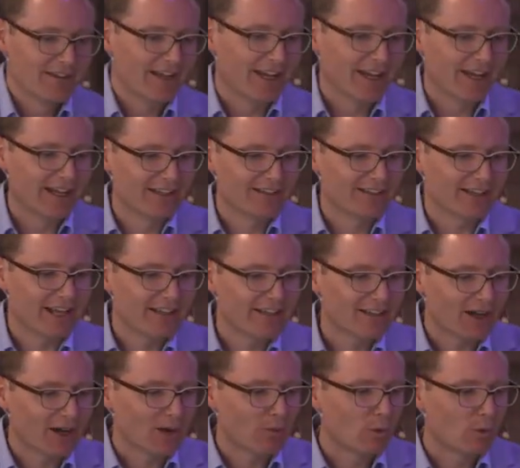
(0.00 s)
And then
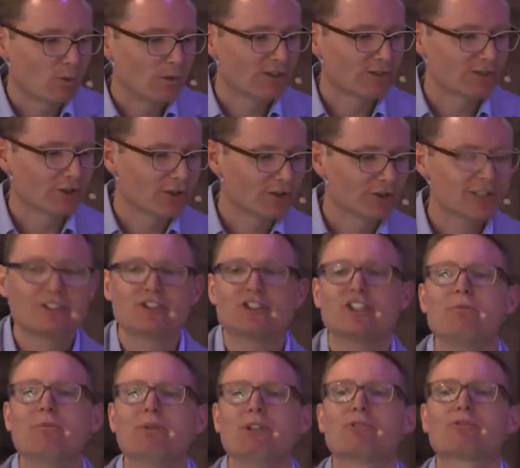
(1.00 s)
we saw the
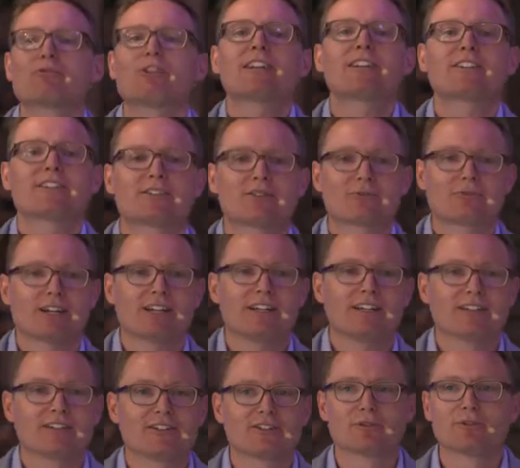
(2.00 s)
GPU rigs,
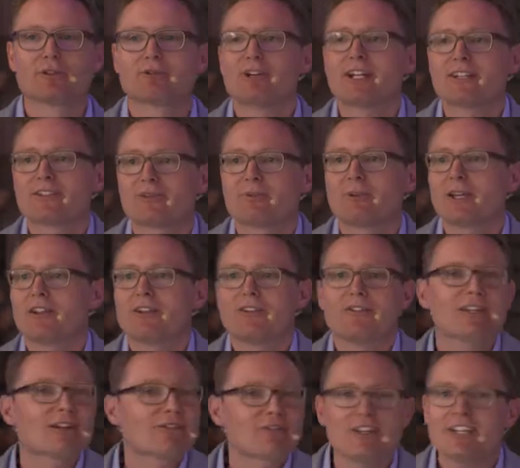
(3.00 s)
right? So the rigs were
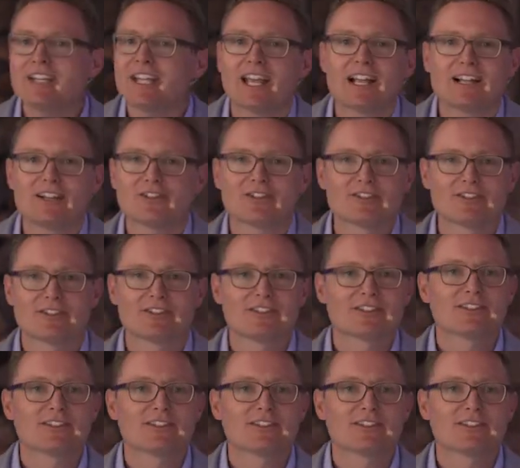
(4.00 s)
nothing else.